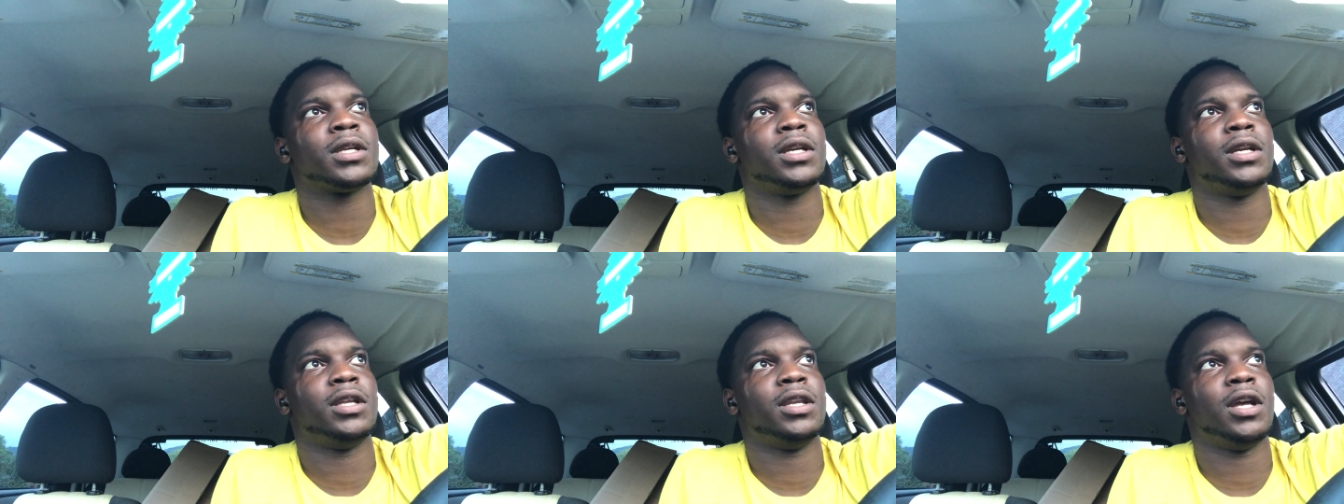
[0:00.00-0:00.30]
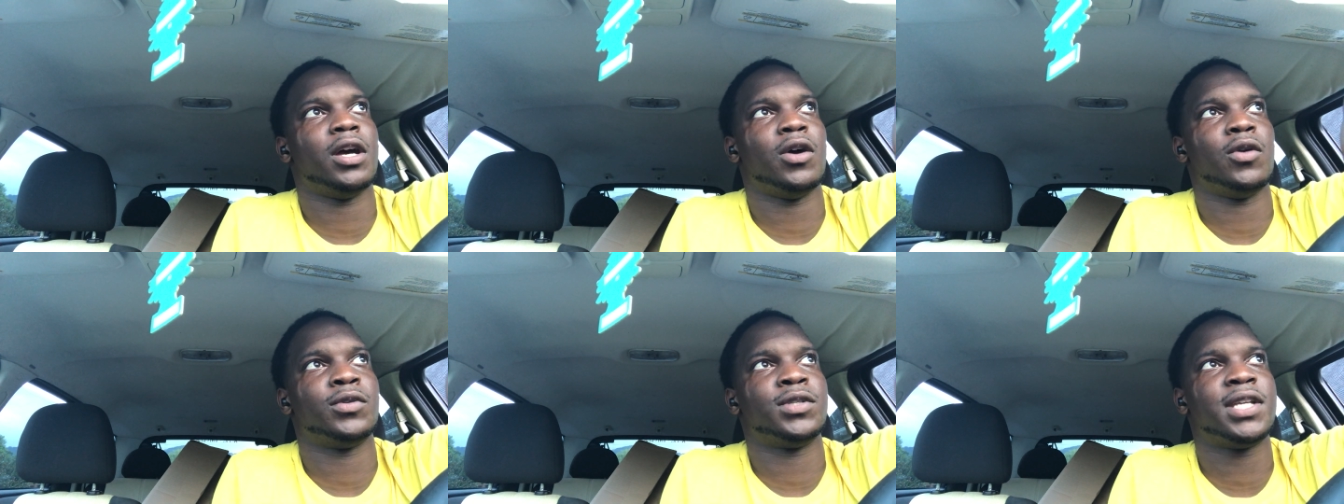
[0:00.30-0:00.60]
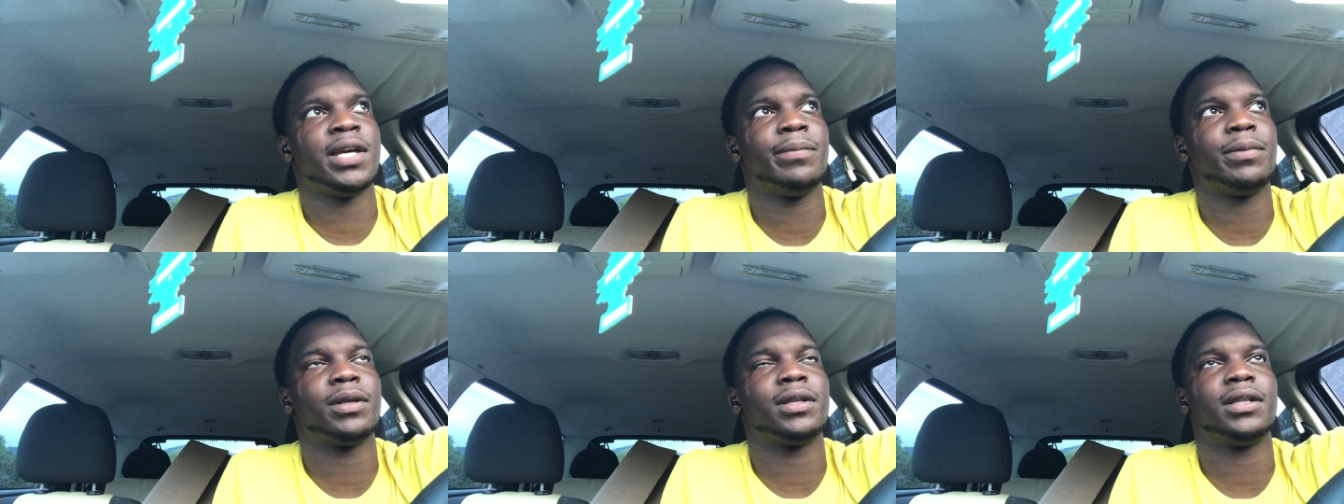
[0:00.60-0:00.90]
you know
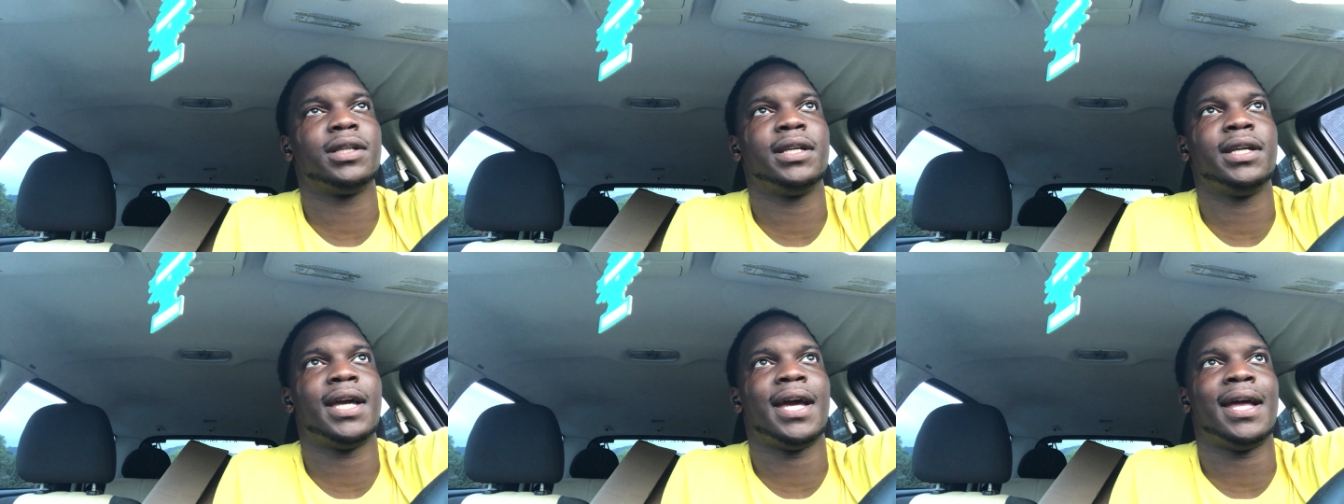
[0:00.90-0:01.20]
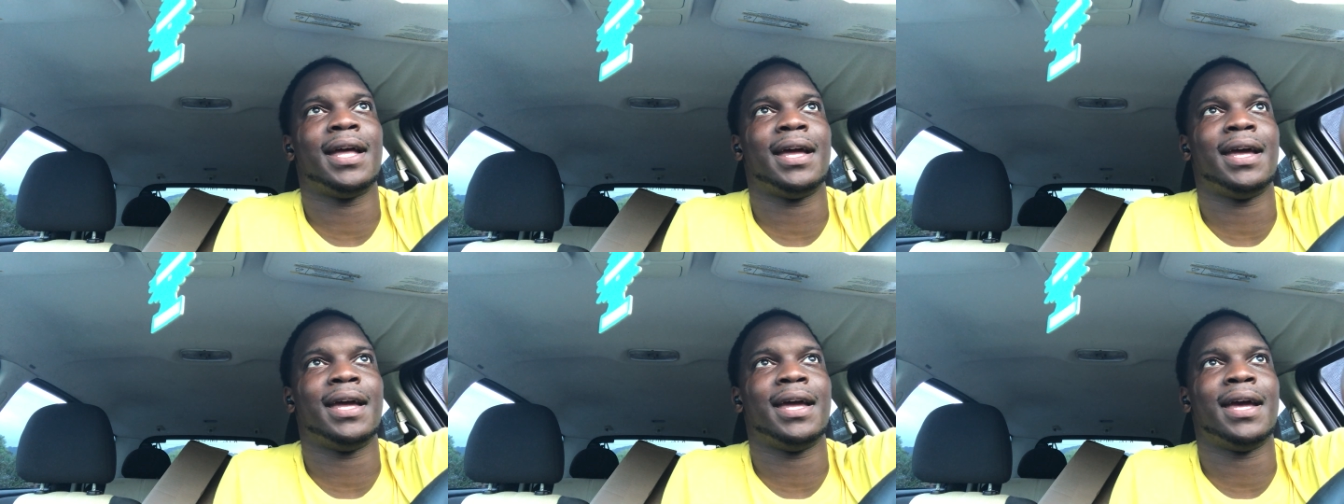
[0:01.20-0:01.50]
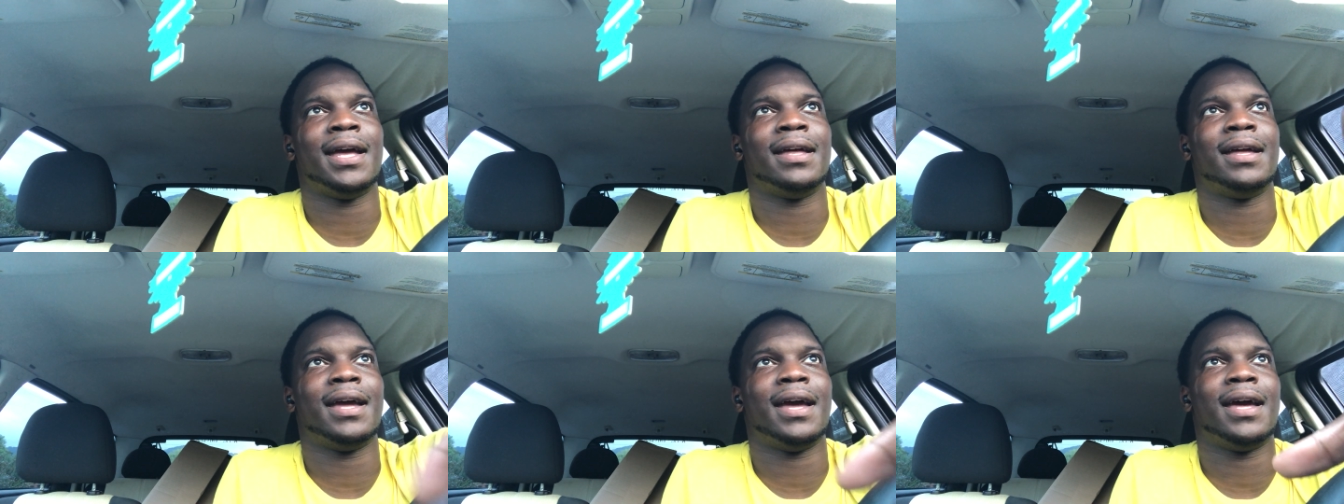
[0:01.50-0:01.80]
typically at,
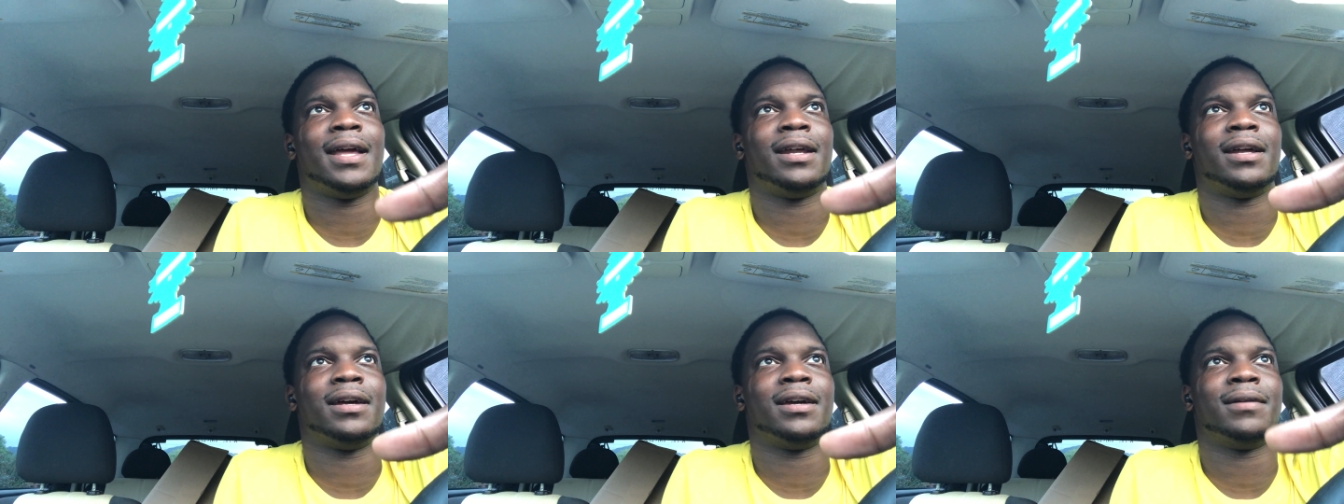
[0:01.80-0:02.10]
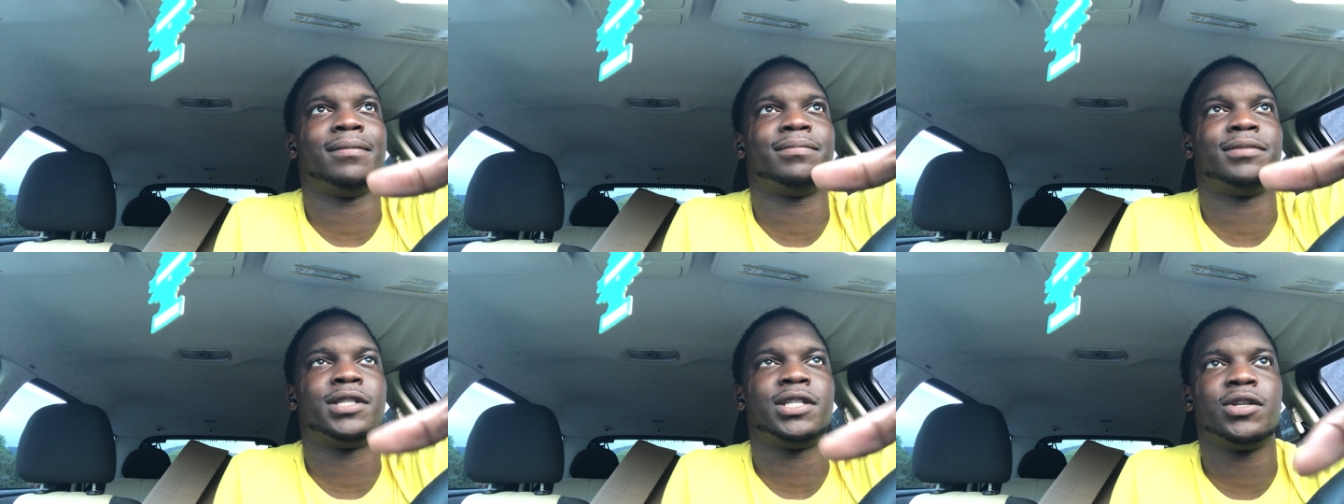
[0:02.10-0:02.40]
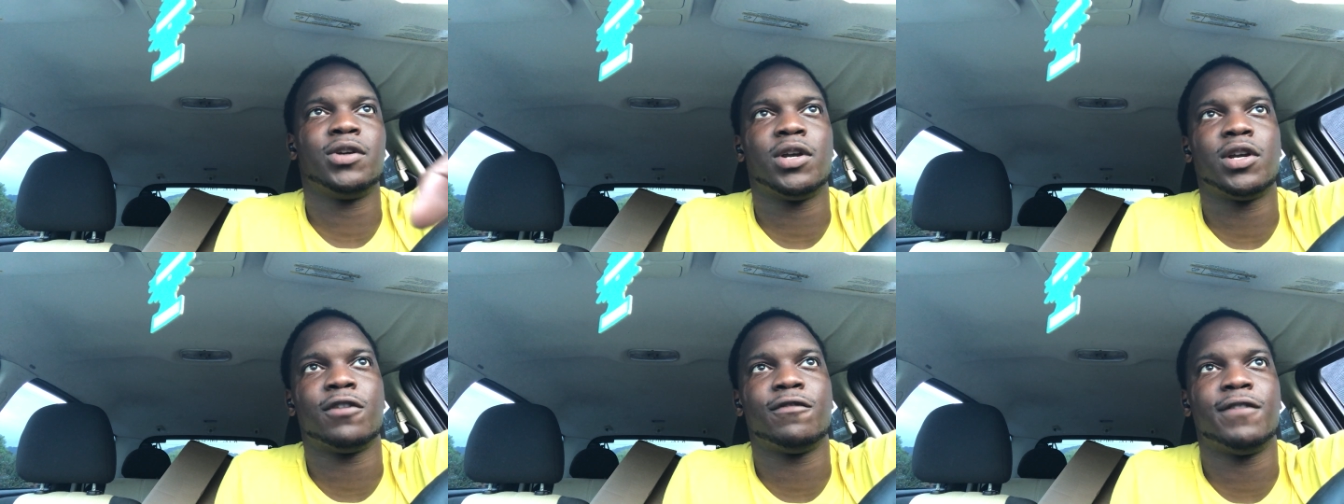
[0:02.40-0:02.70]
at, at a
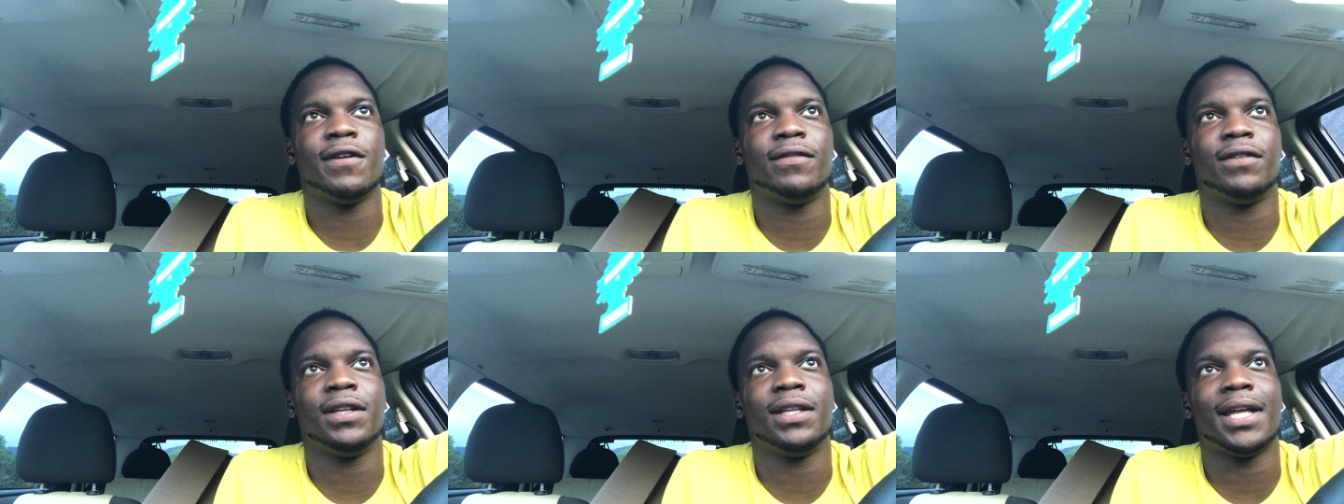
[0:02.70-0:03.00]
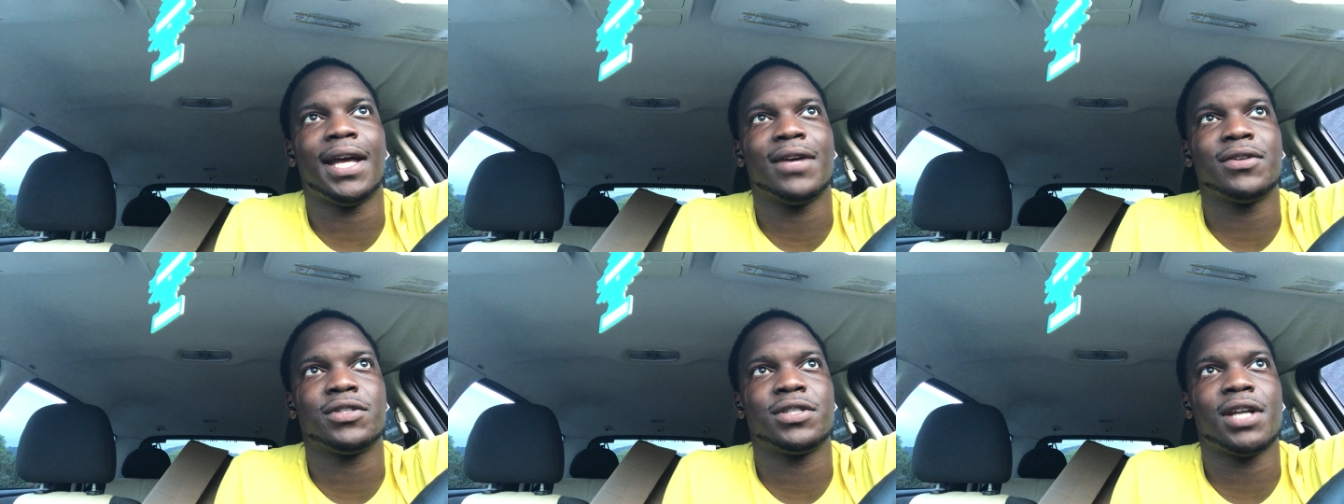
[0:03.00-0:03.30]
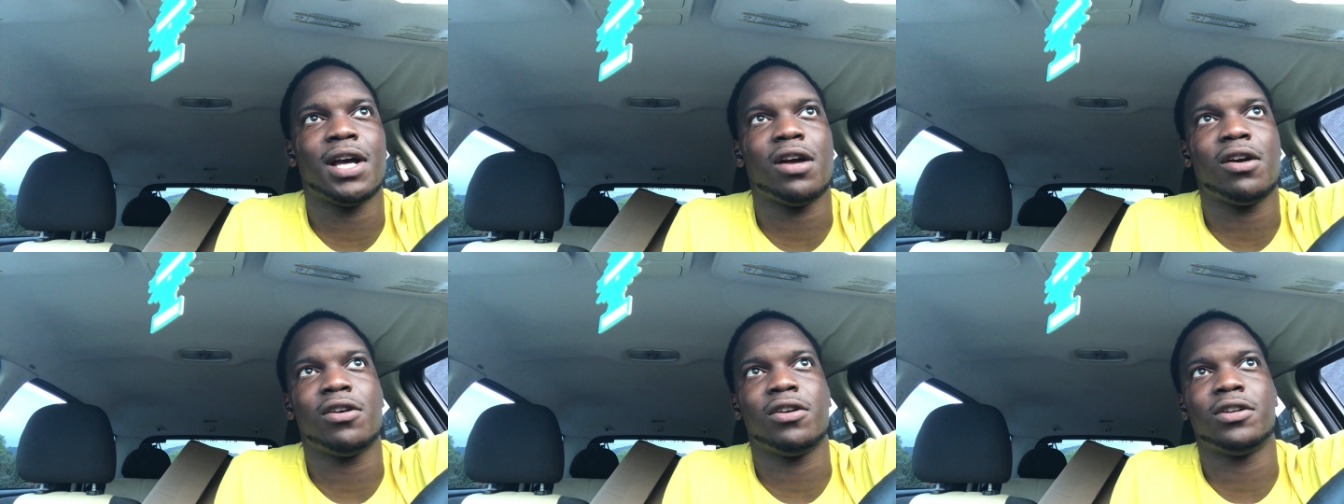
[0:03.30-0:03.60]

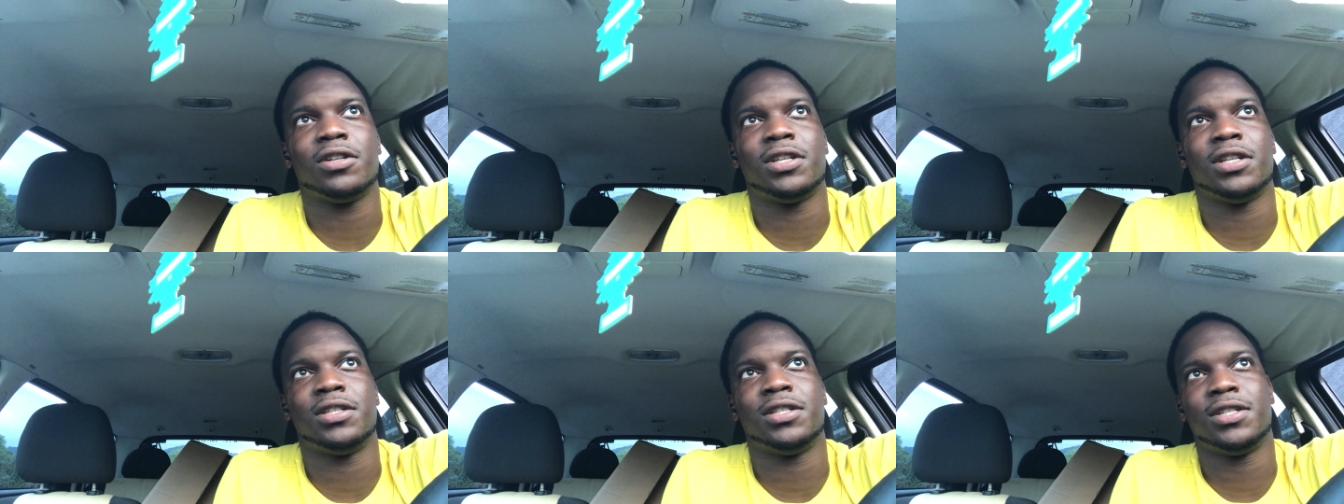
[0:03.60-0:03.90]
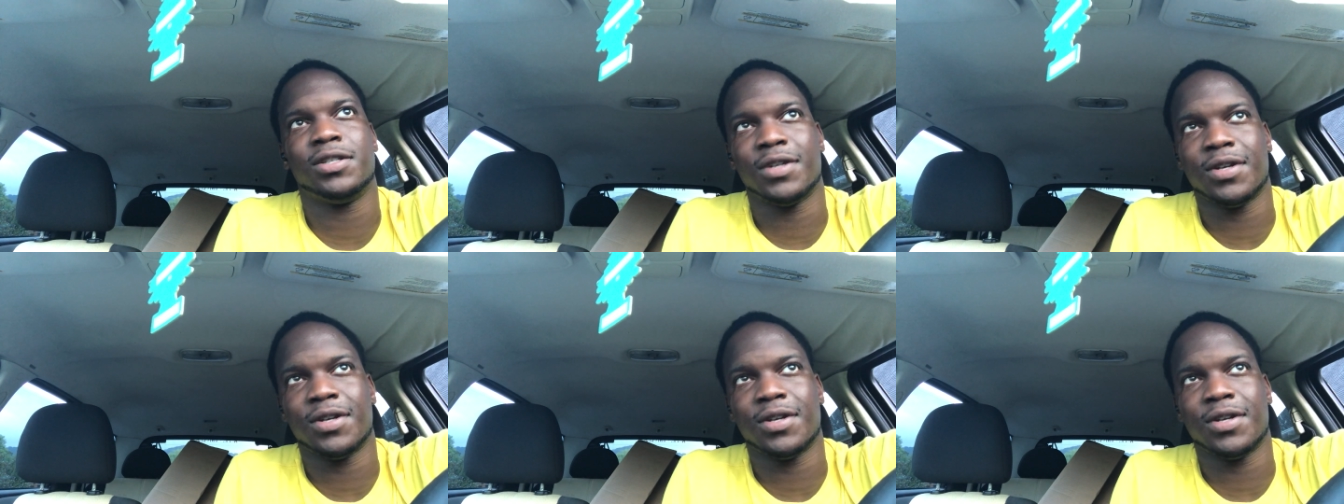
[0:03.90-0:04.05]
$250,000 to